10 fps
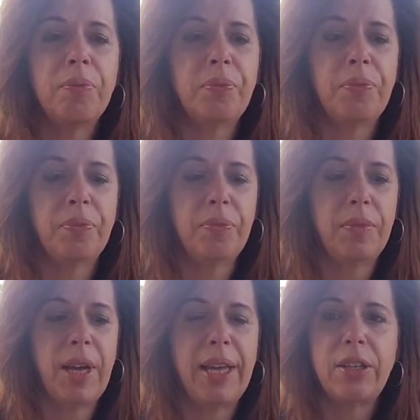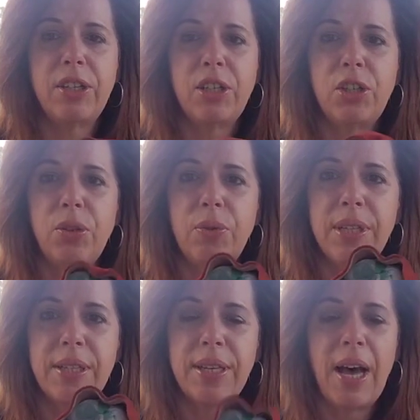And they got the tissue
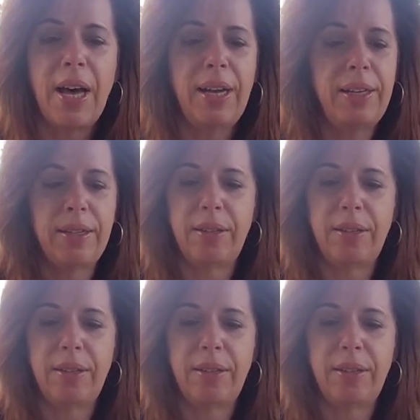inside.